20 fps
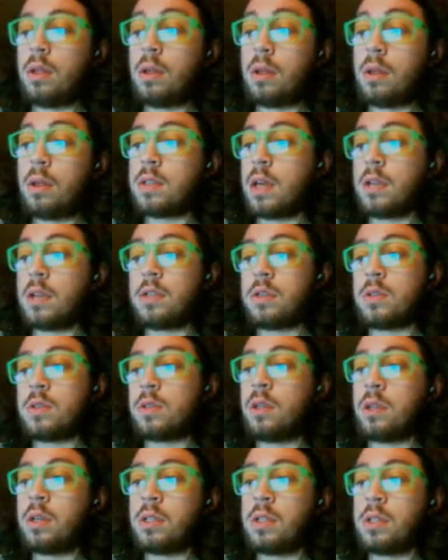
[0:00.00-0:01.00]
because I just
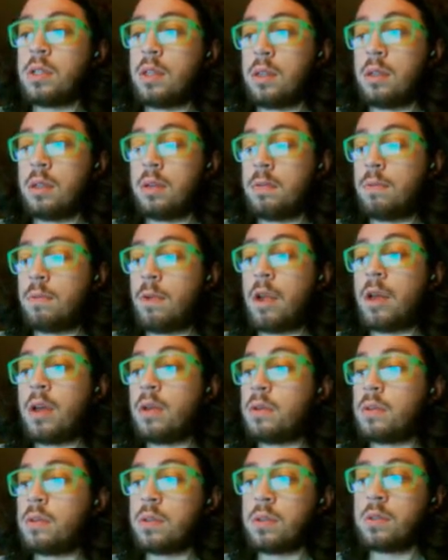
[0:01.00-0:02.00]
looked at the
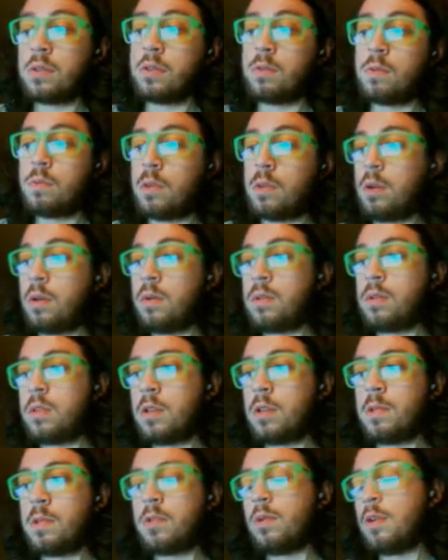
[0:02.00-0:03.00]
rails and assumed, oh, it's
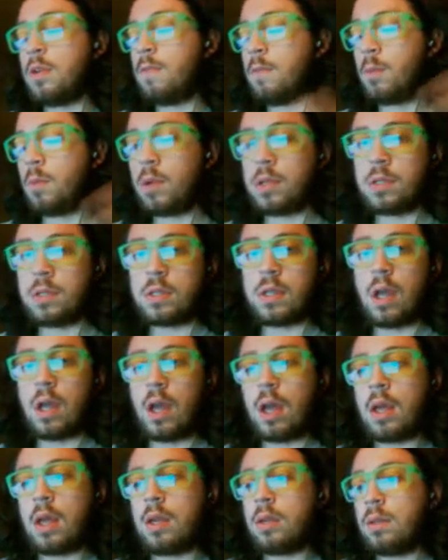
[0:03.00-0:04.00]
going to be 20 from one
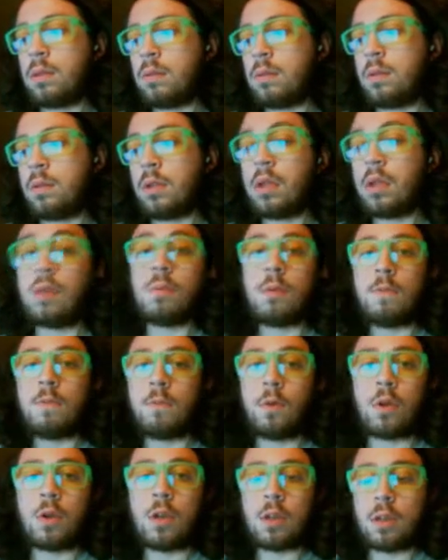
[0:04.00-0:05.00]
side and it'd be
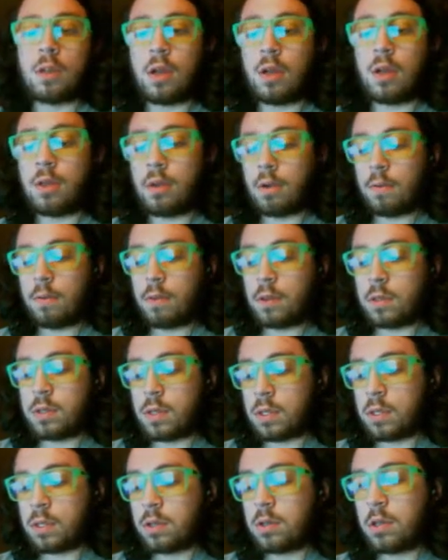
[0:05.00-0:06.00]
40 on the other in the
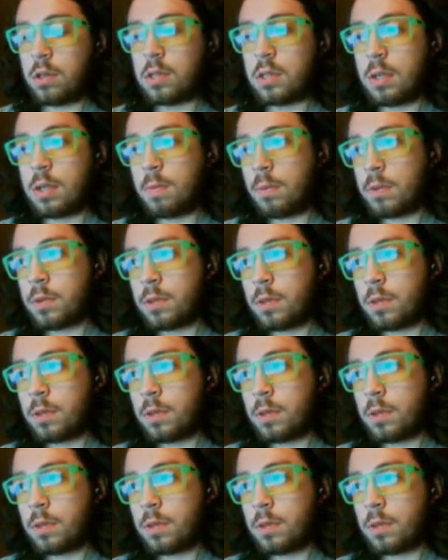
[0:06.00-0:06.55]
600 example.